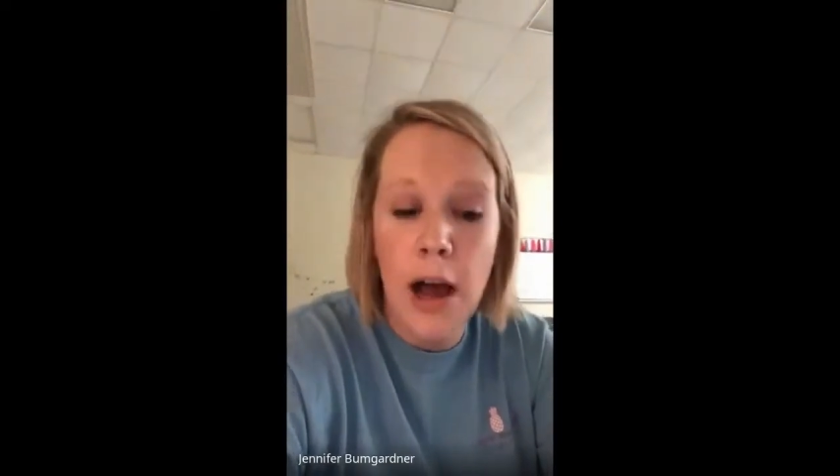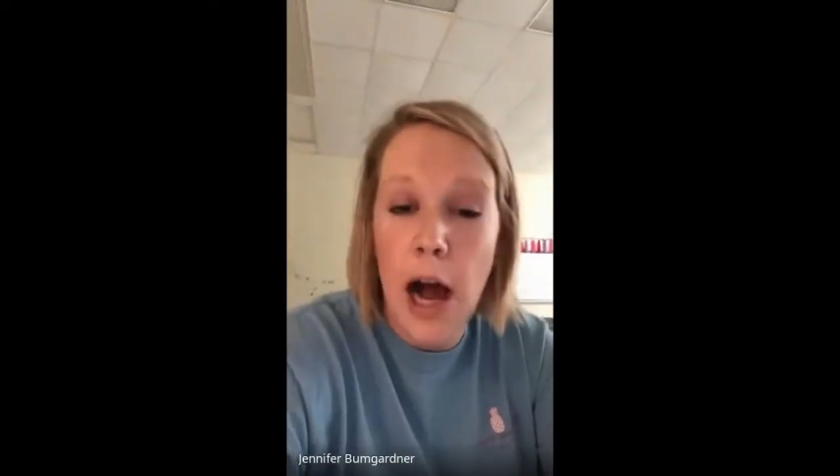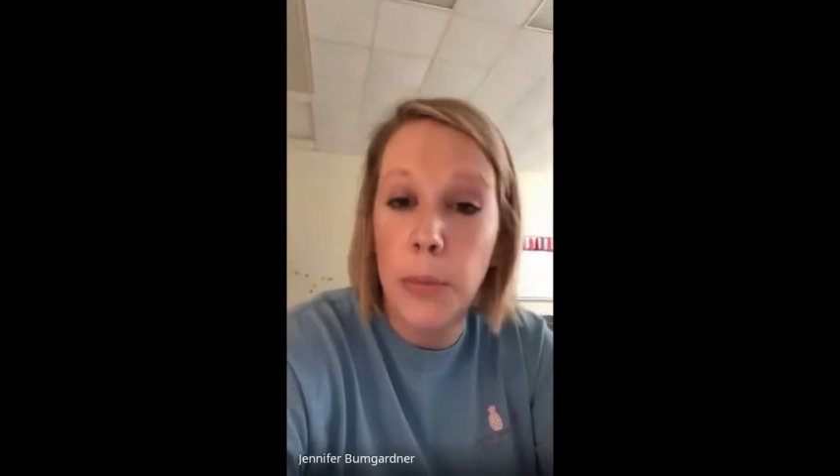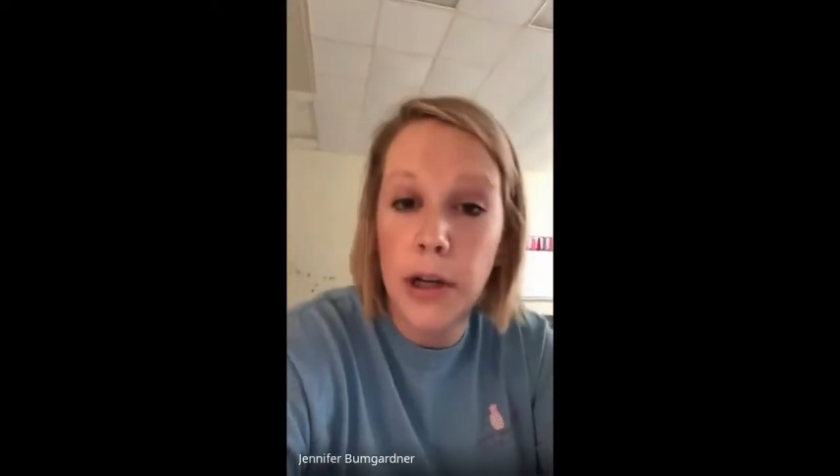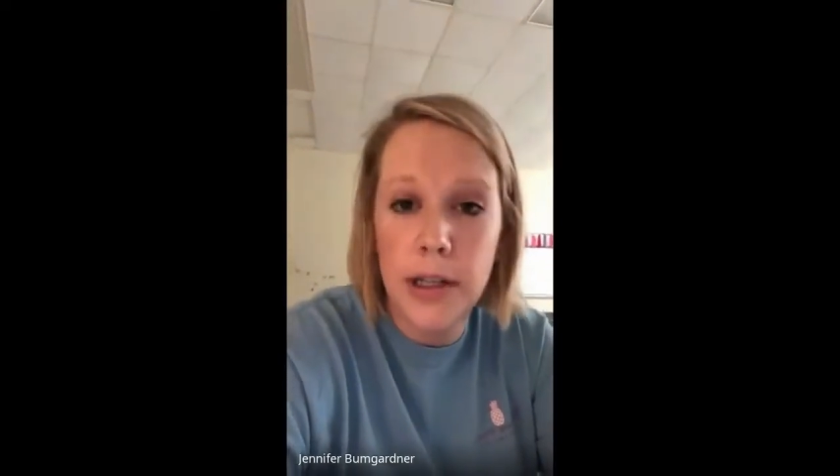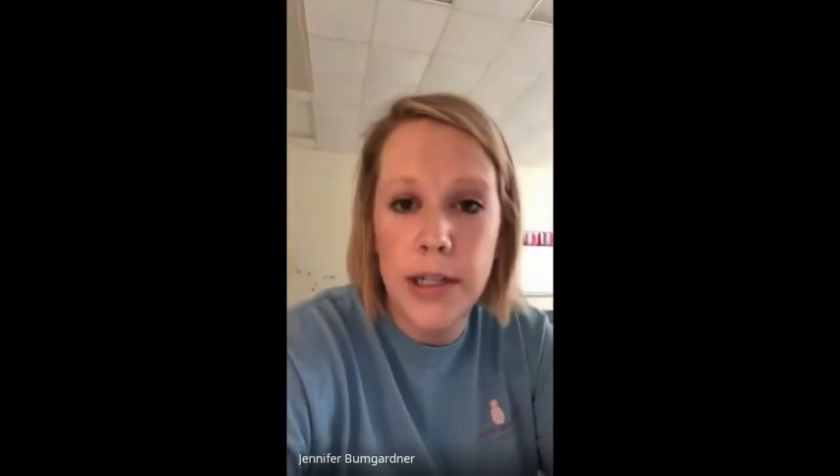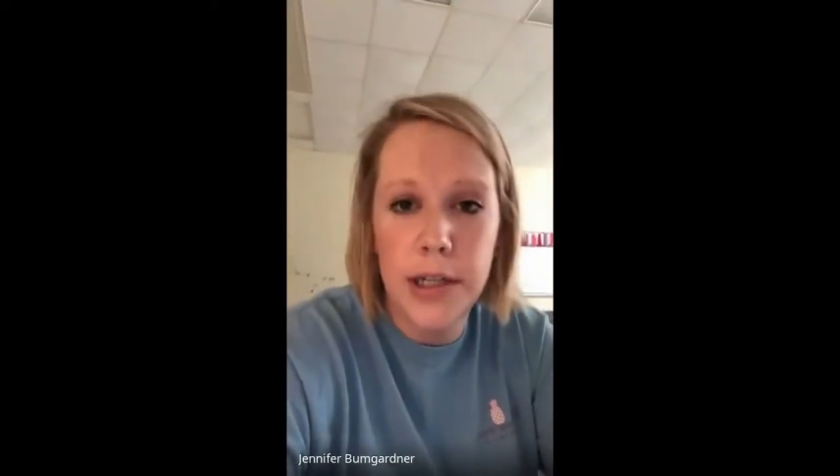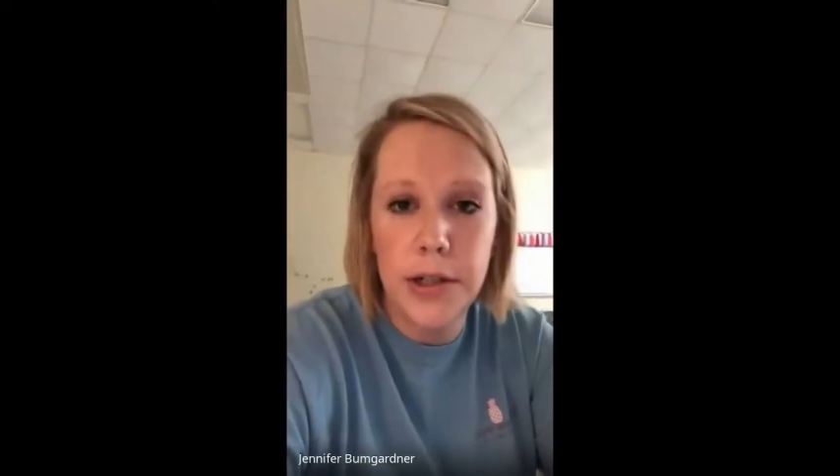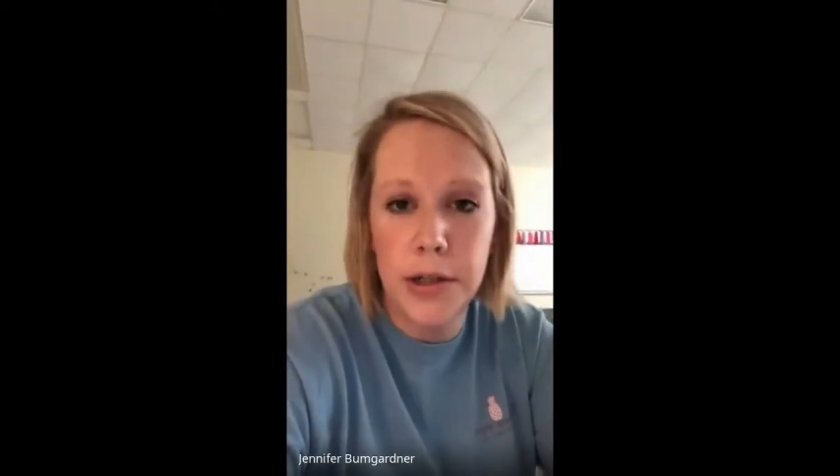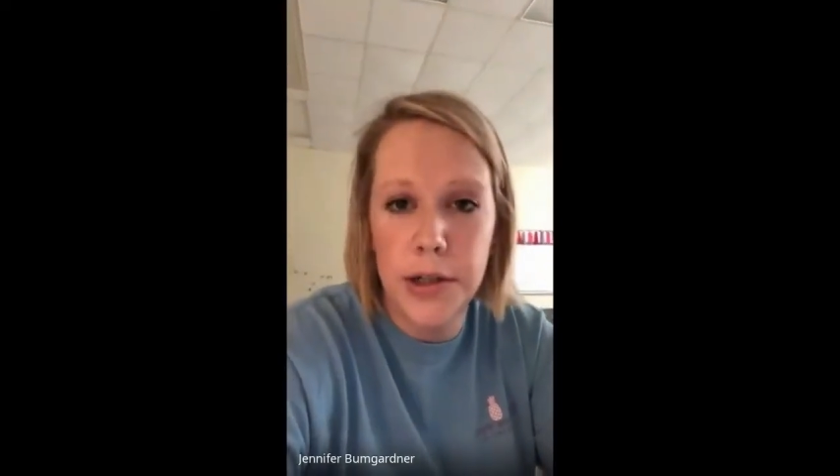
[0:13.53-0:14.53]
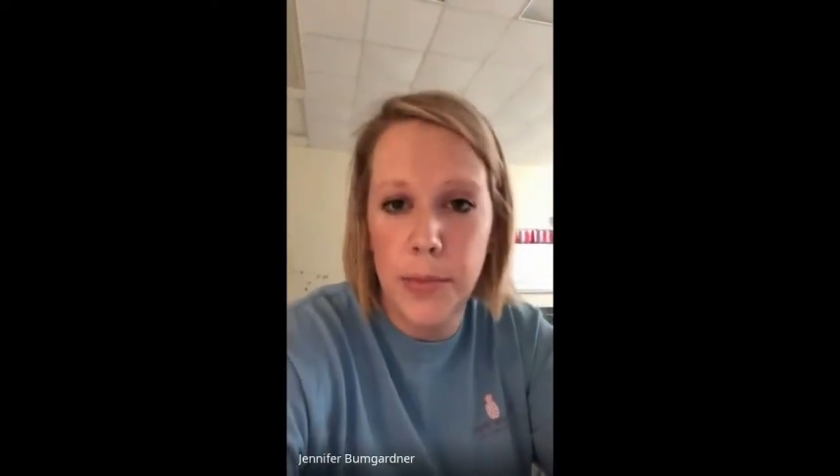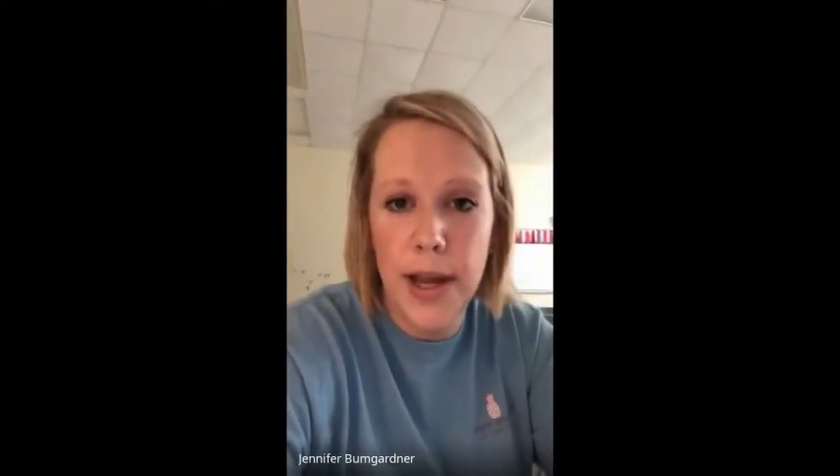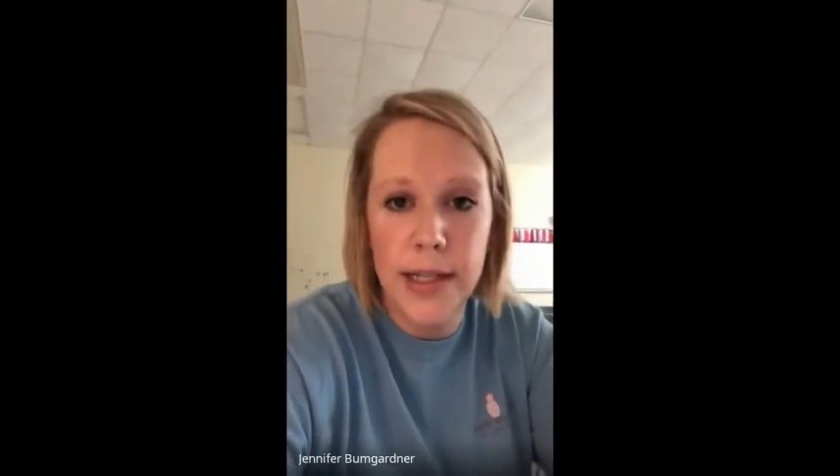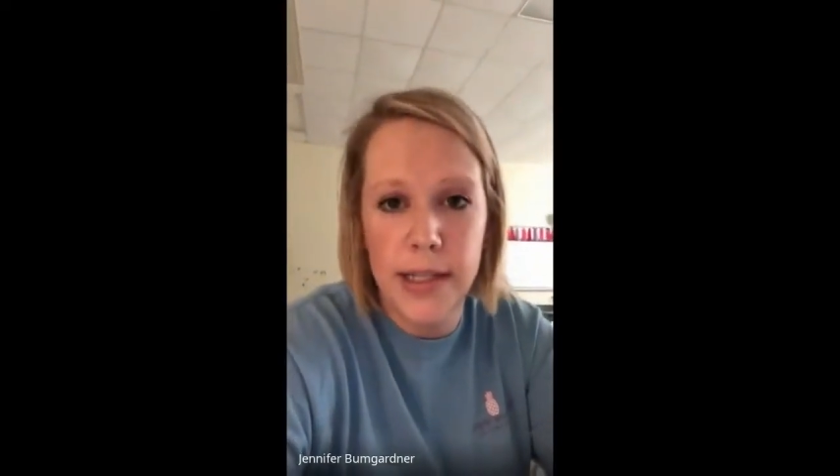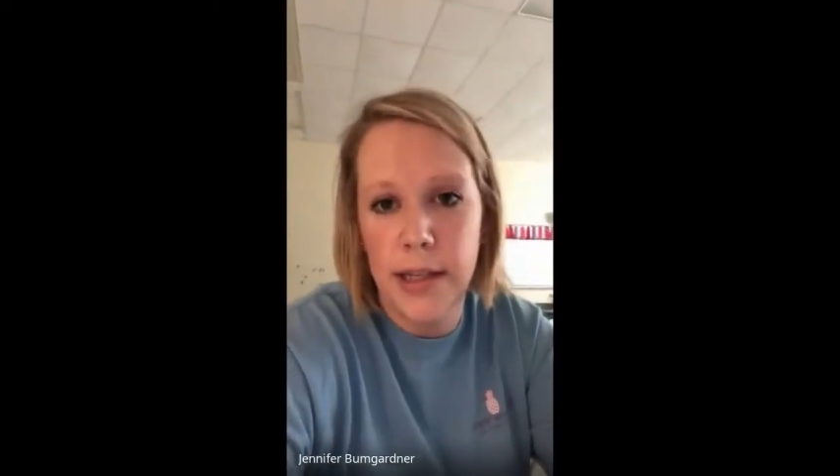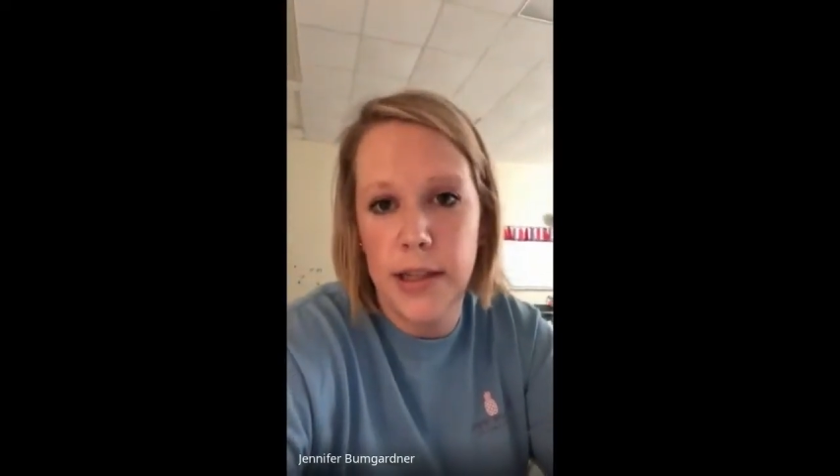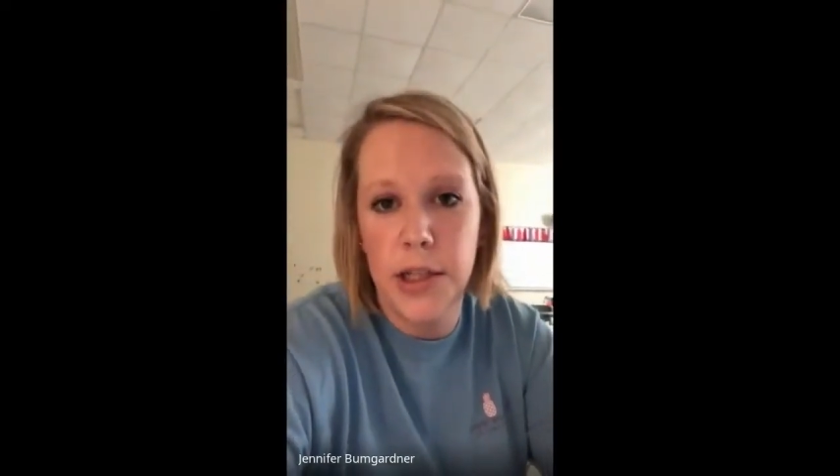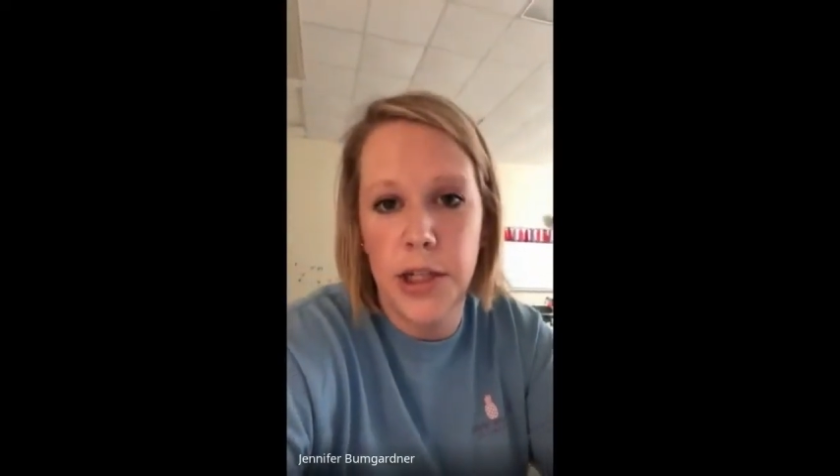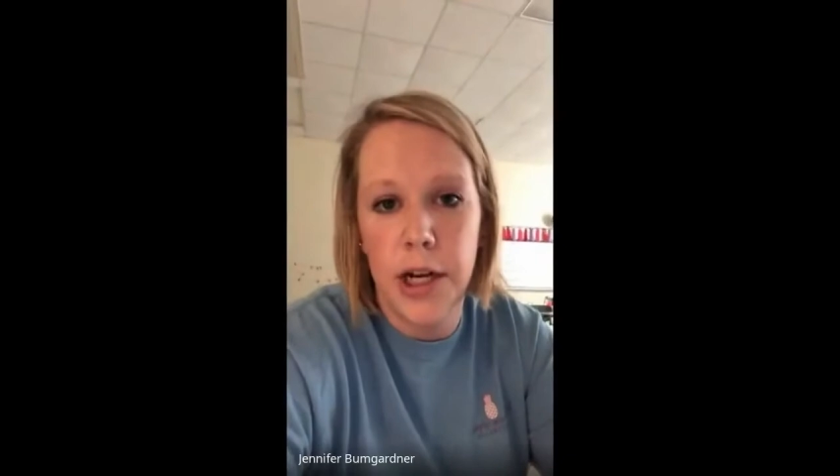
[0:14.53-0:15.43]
I'm one of the teachers you may see this